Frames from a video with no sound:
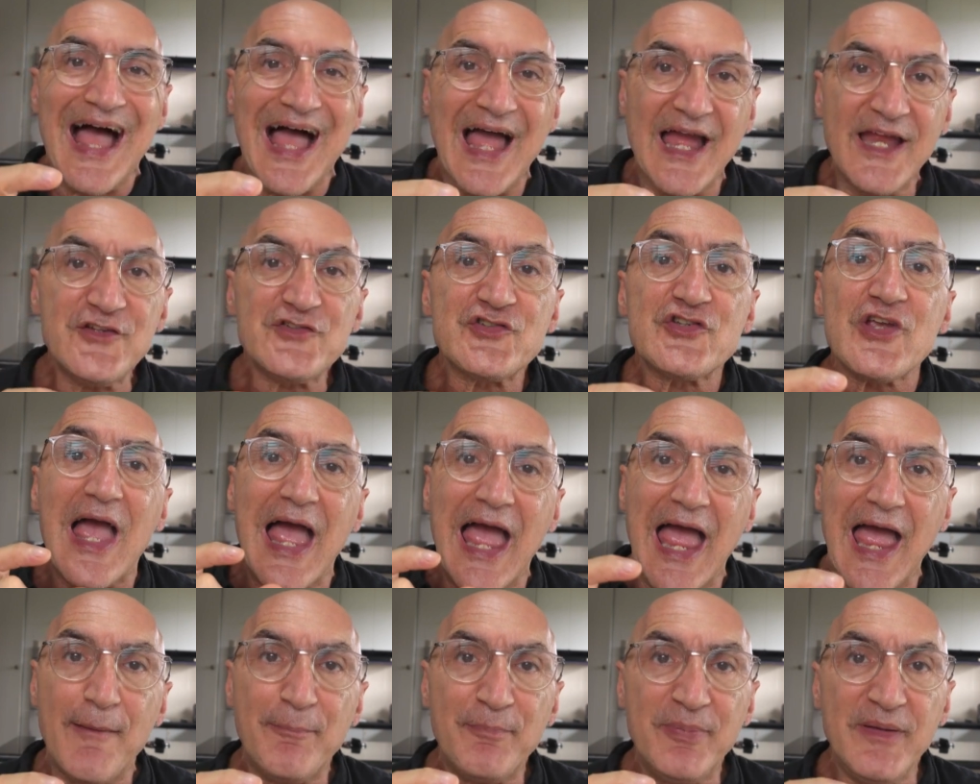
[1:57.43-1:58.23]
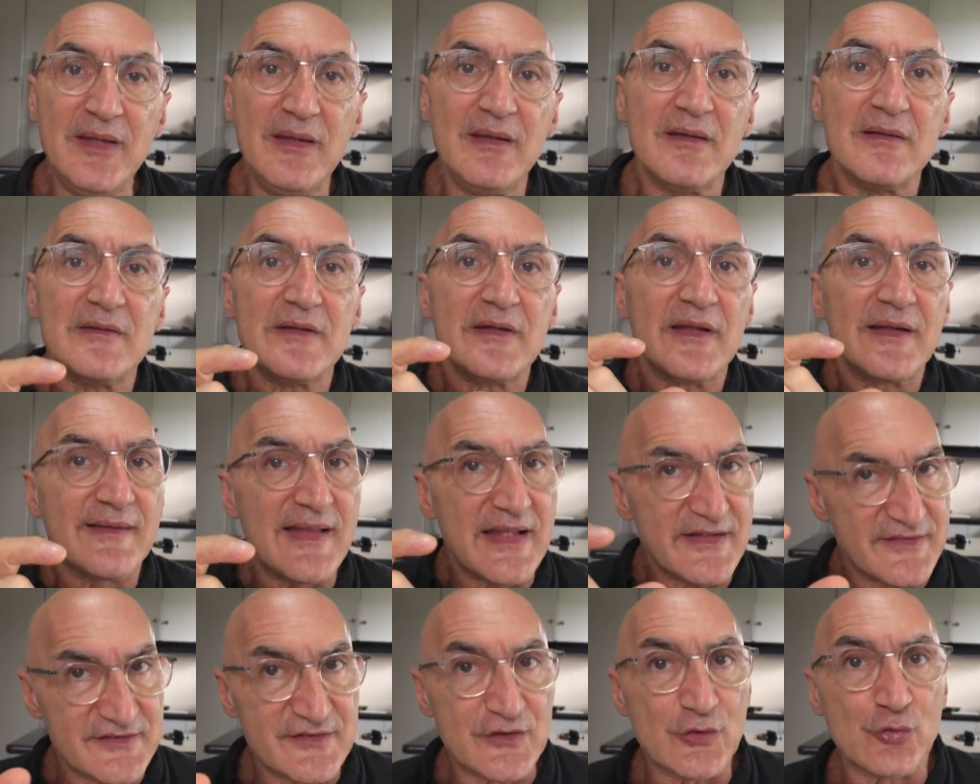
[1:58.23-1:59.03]
H, happy,
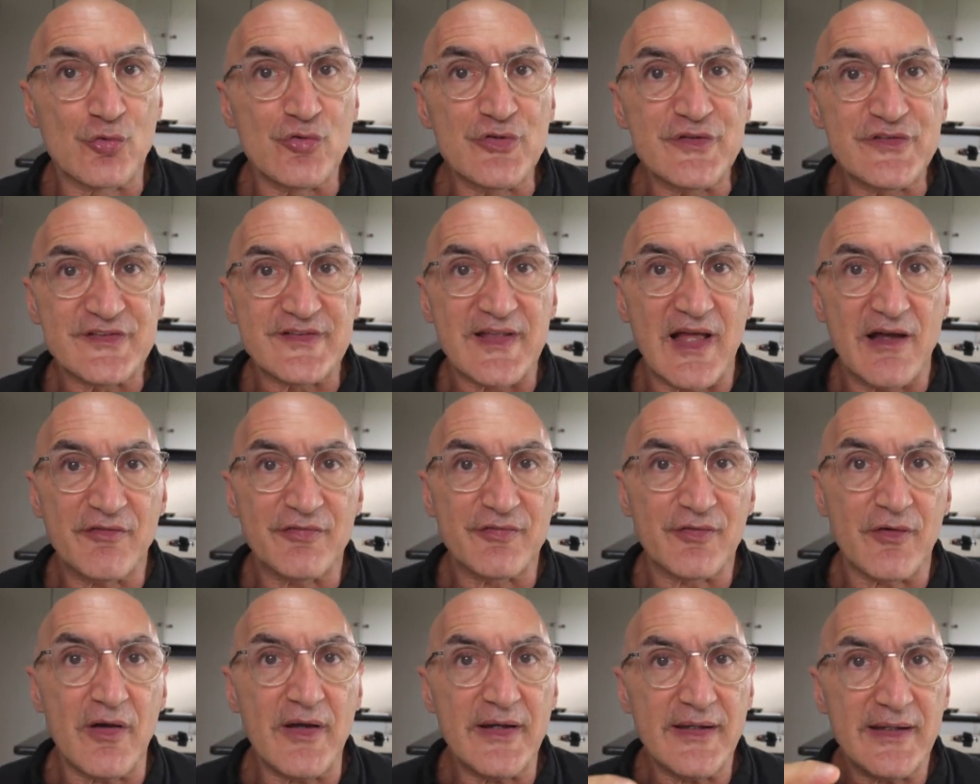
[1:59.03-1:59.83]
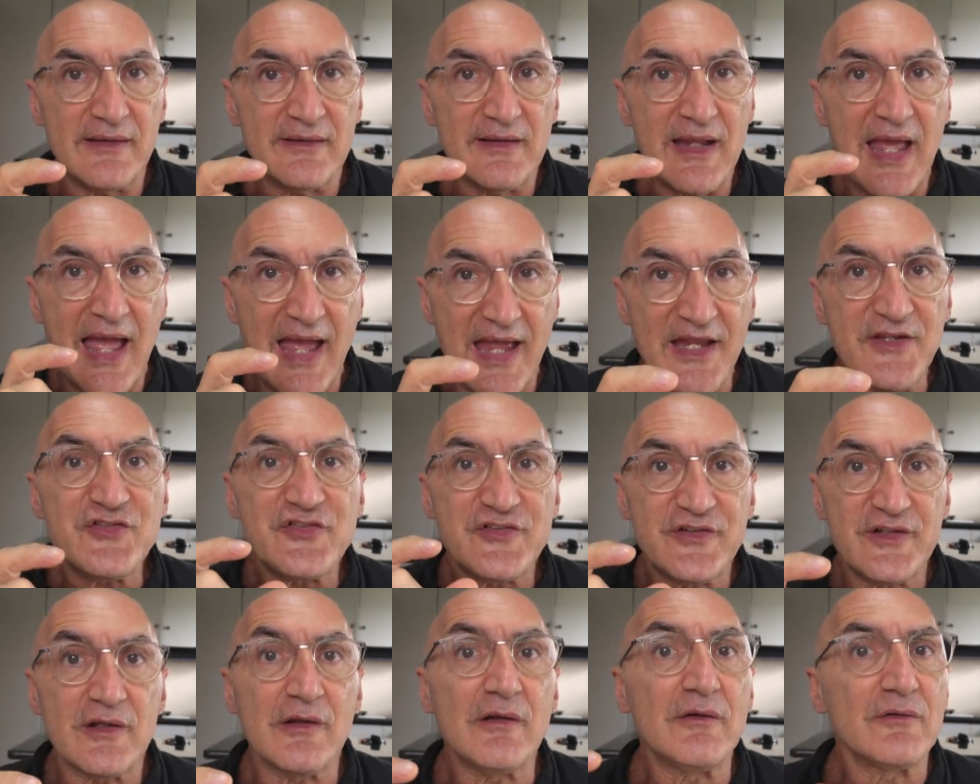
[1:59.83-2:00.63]
that's the good stuff, right?
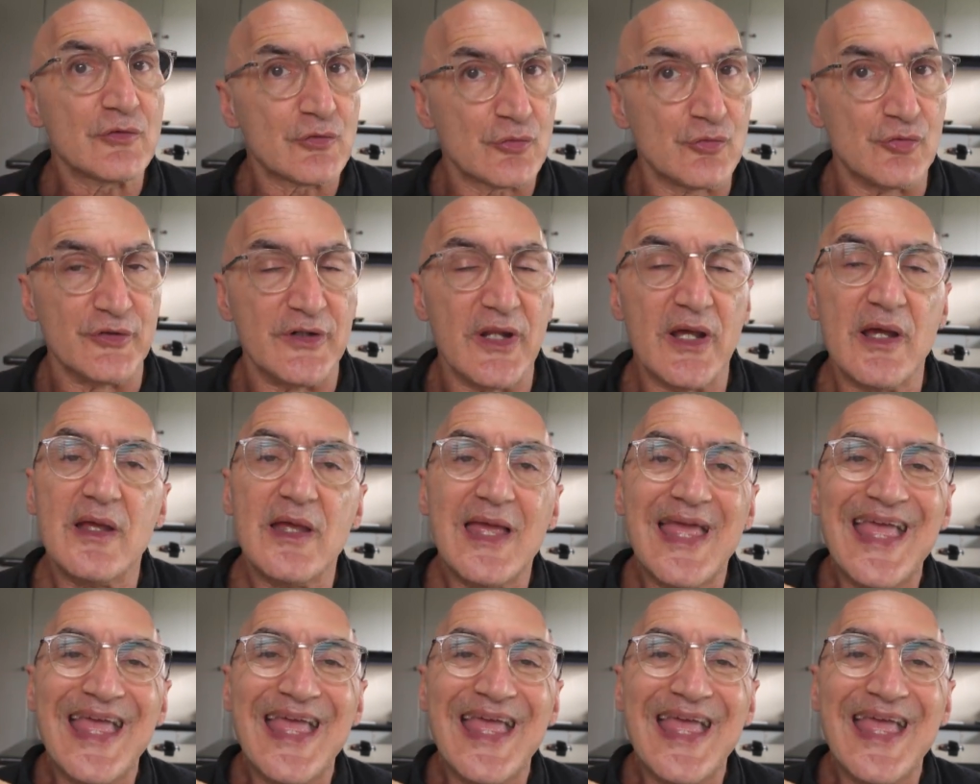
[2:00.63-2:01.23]
HDL, good.